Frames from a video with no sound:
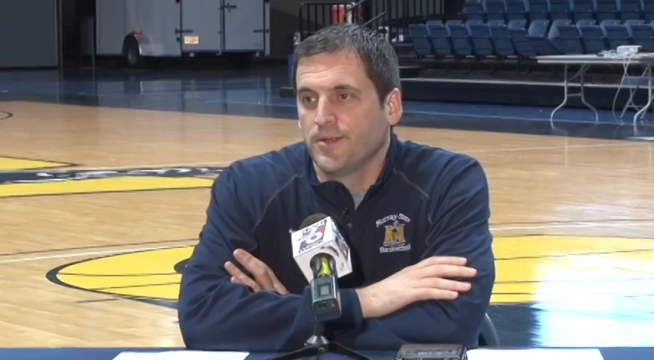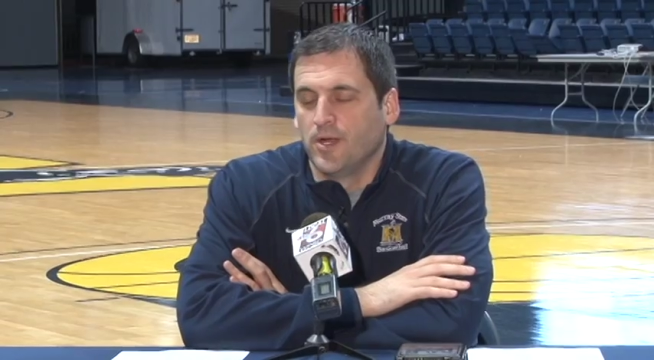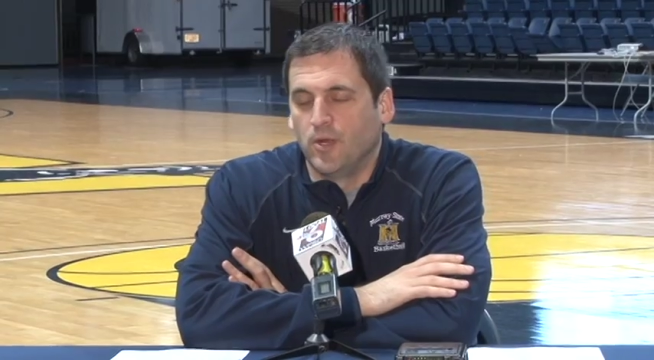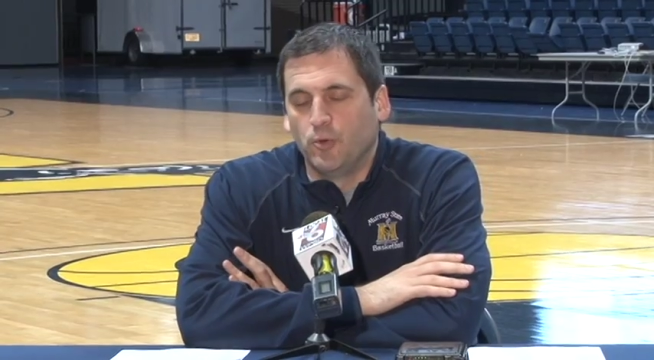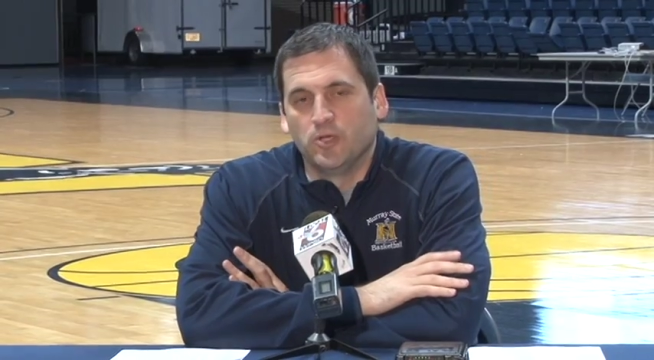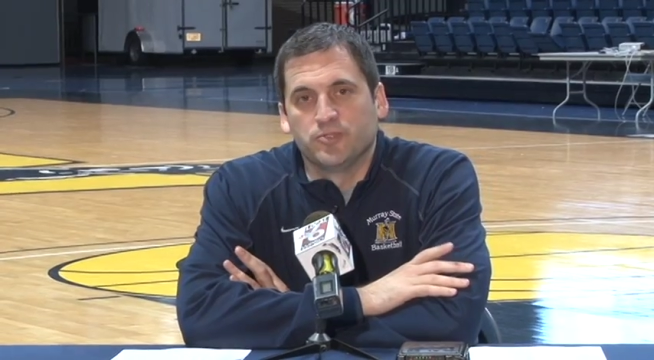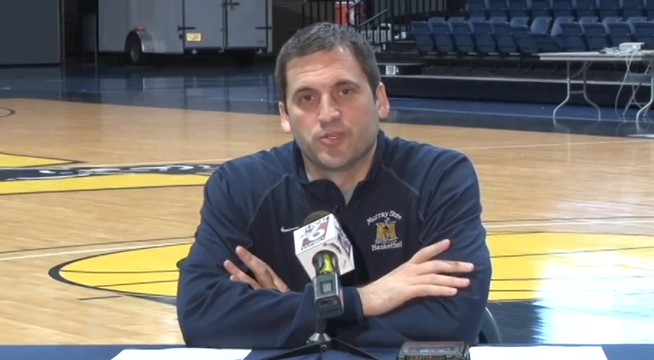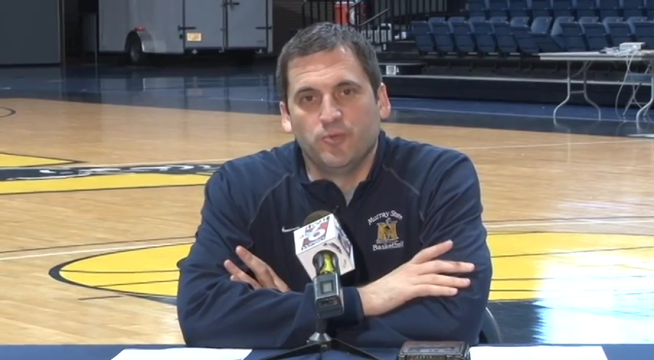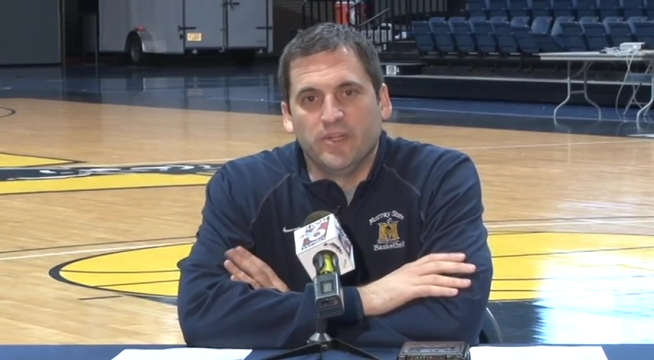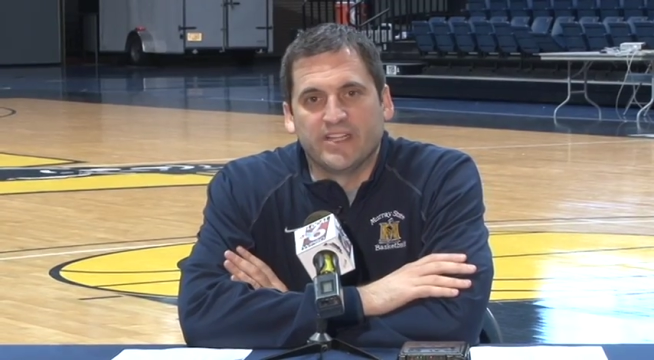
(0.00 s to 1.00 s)
Uh, well, it was a
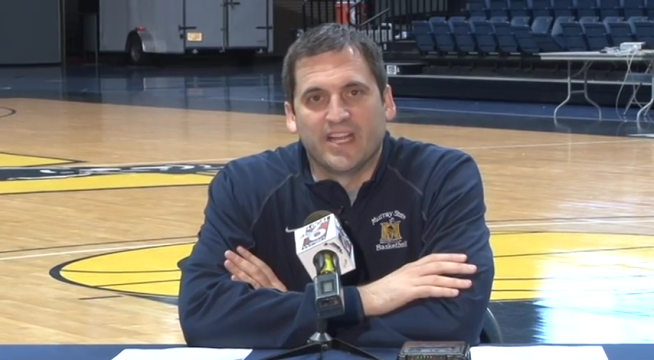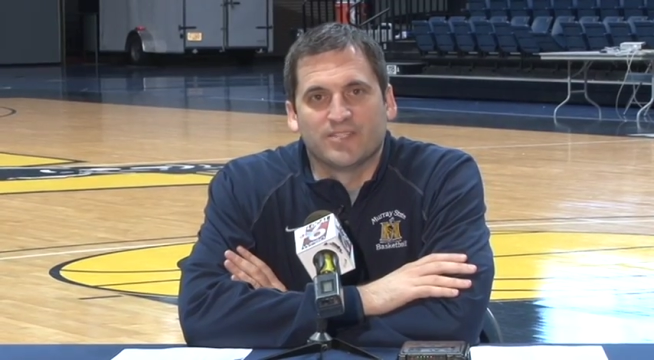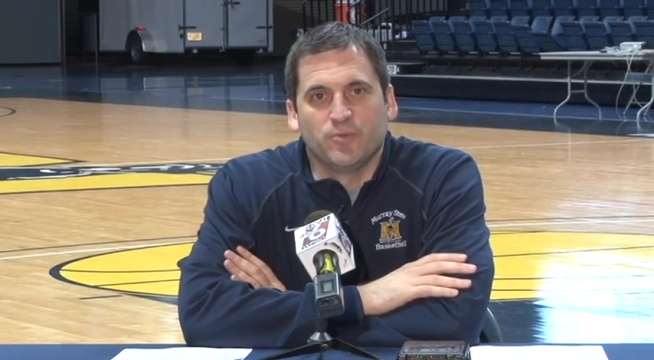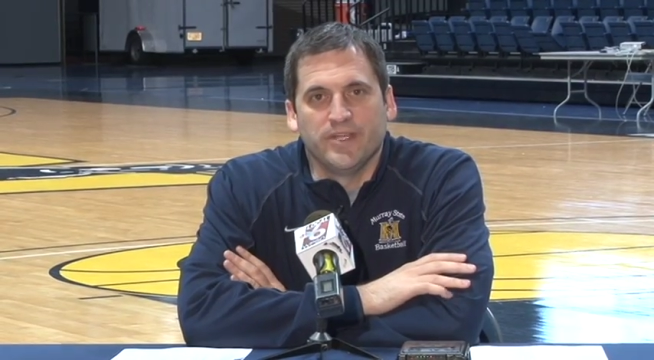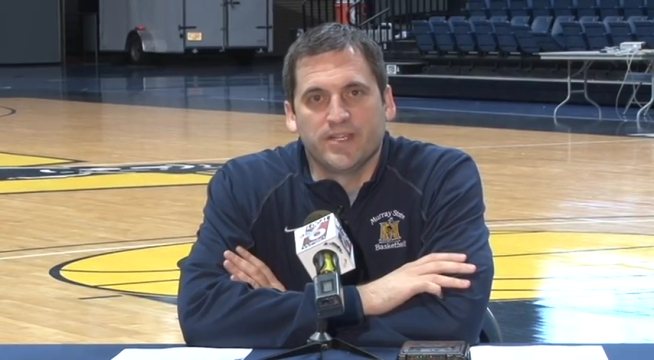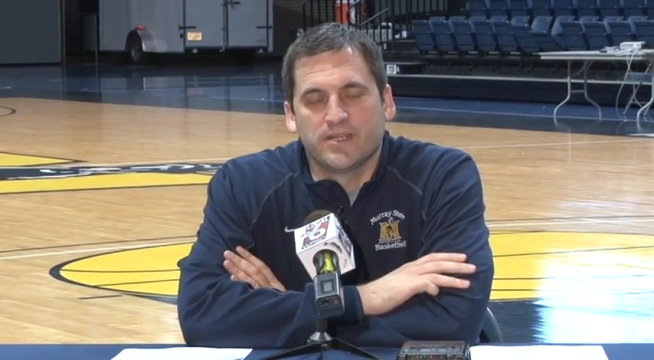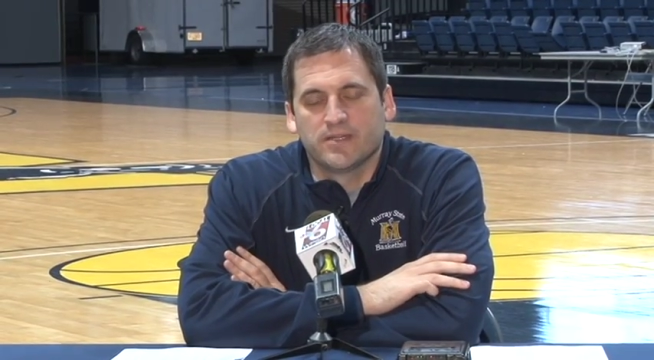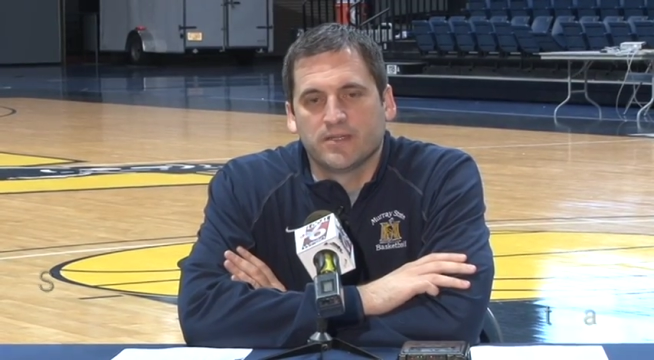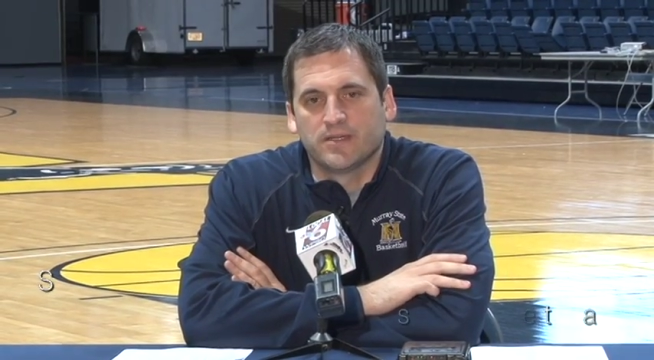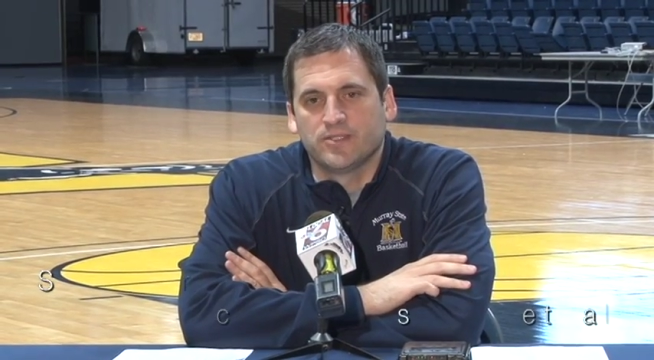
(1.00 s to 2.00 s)
good week last week.
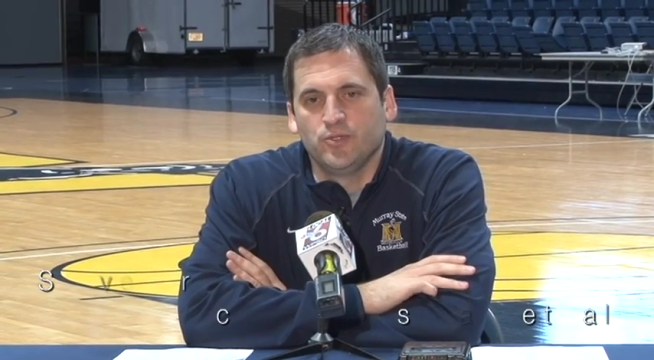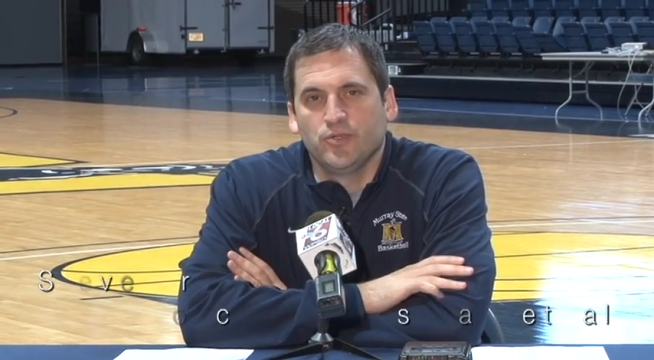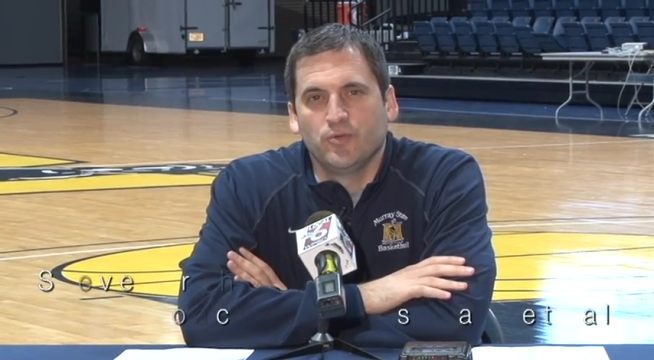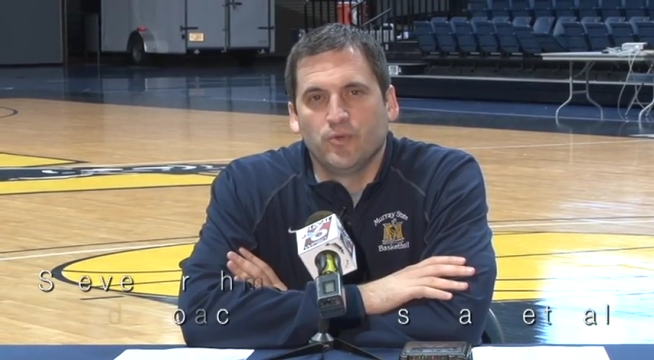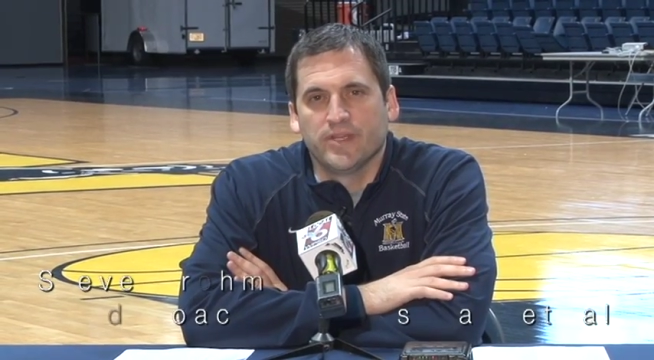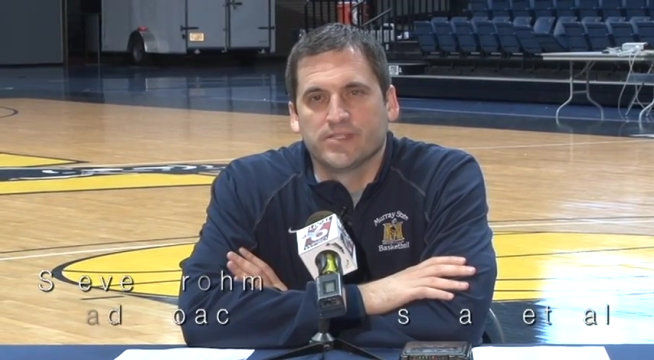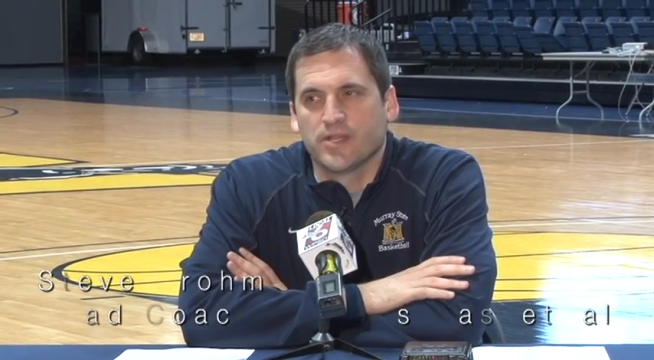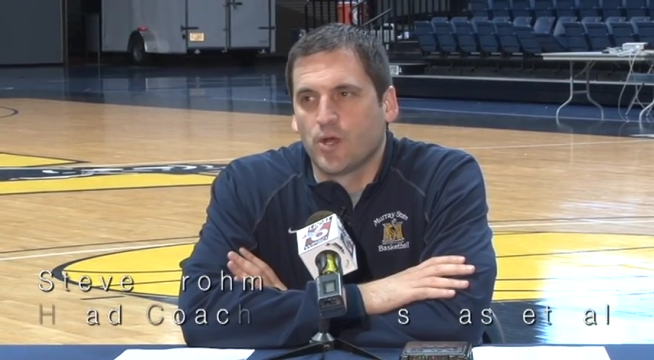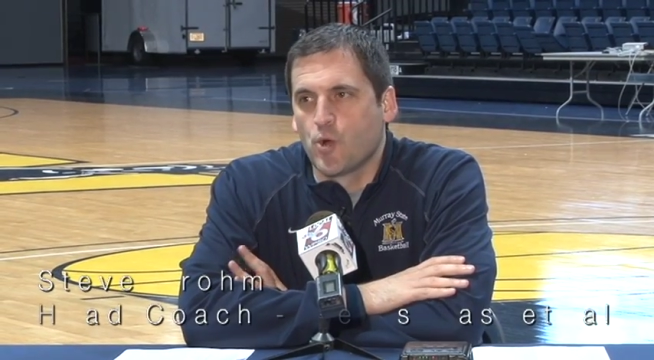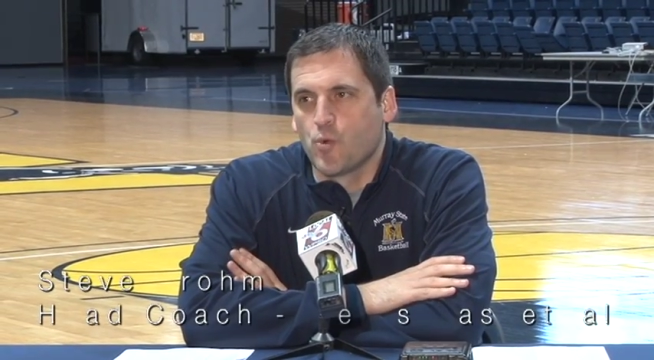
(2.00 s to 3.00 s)
Uh, two good wins
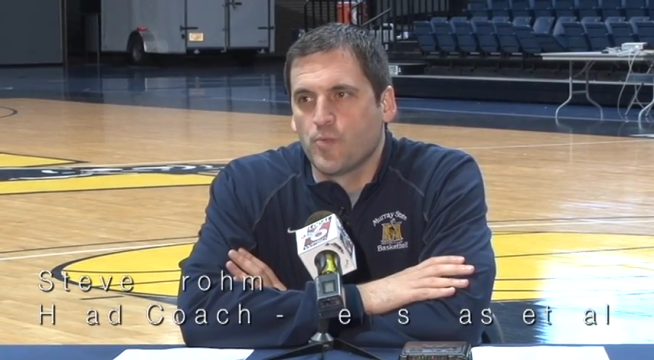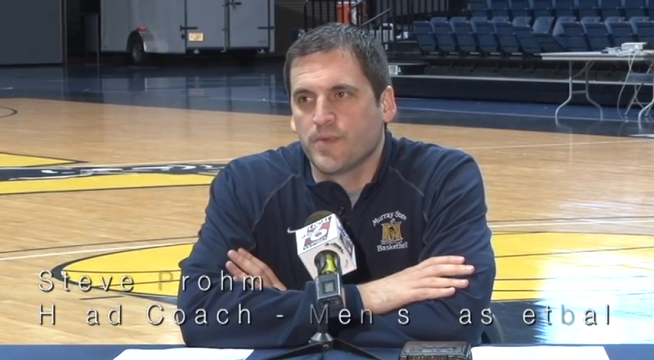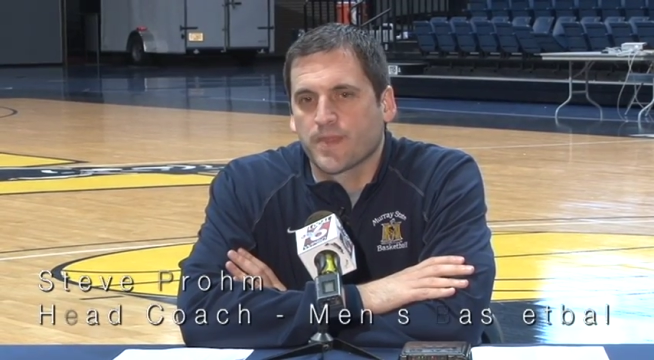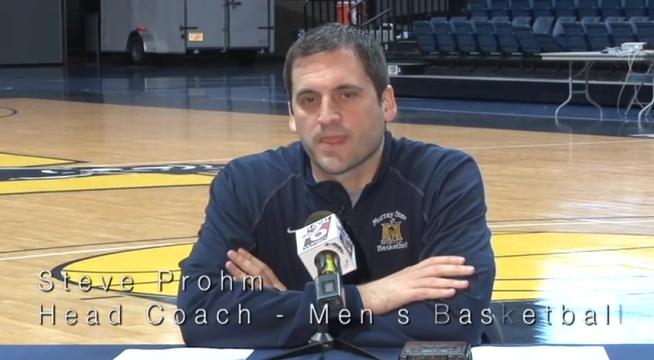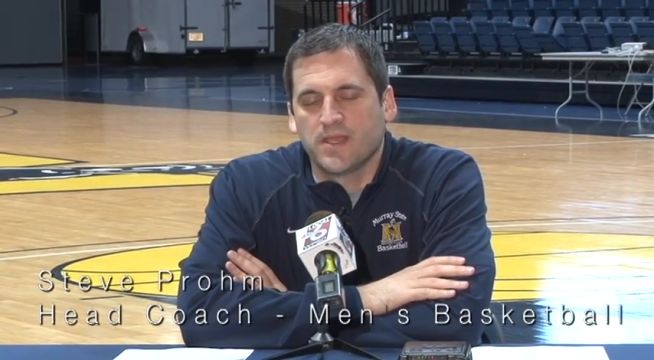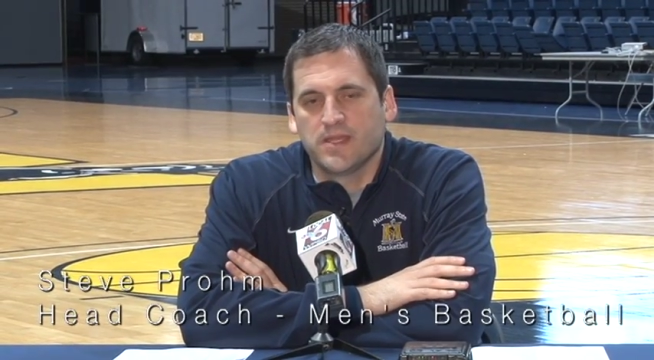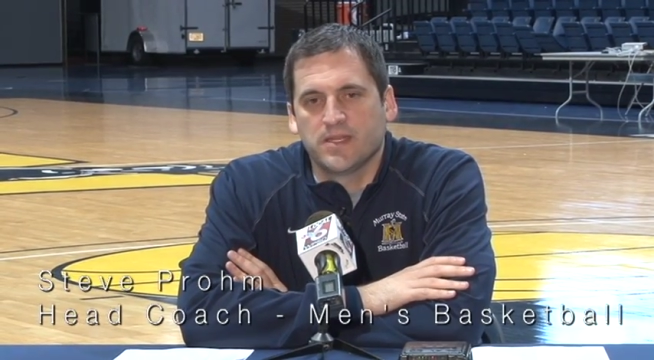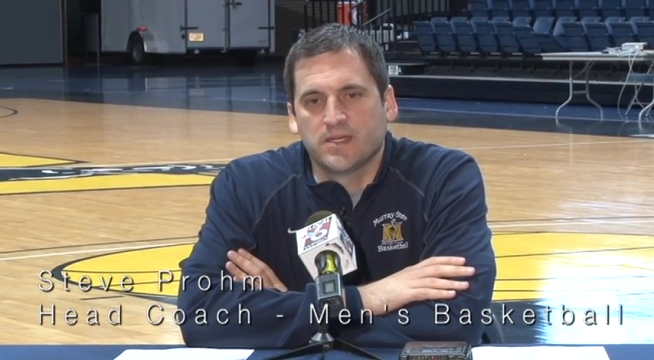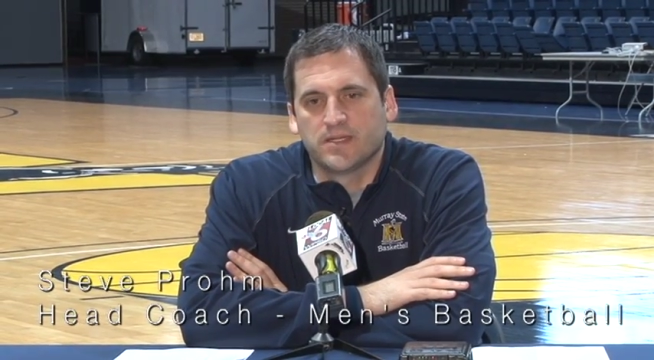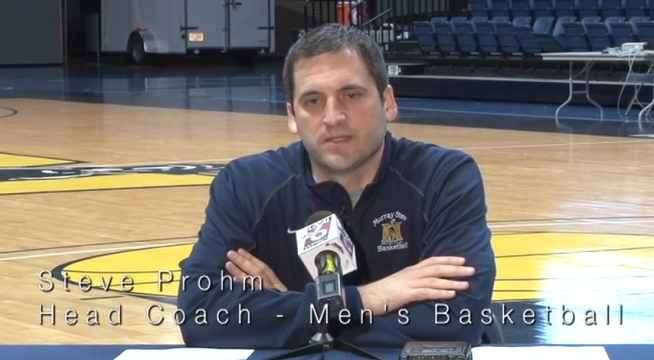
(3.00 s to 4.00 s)
at home, and
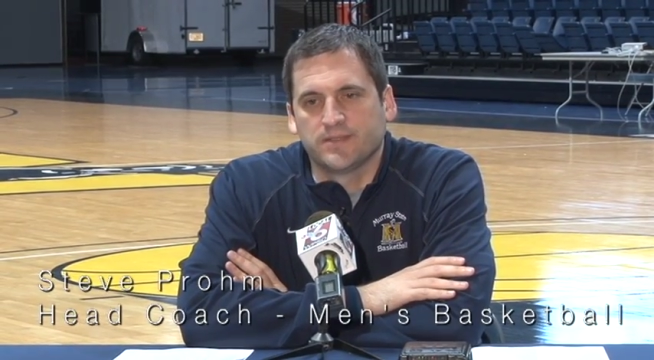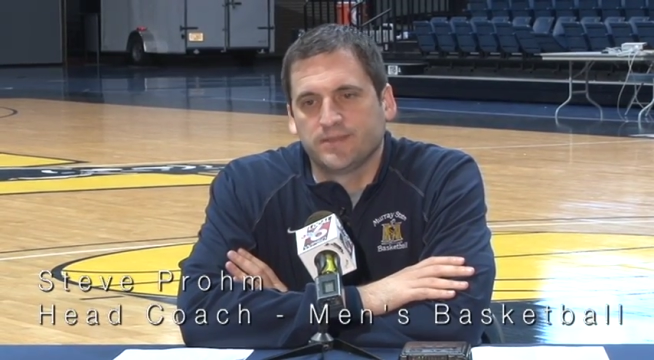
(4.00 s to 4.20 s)
uh,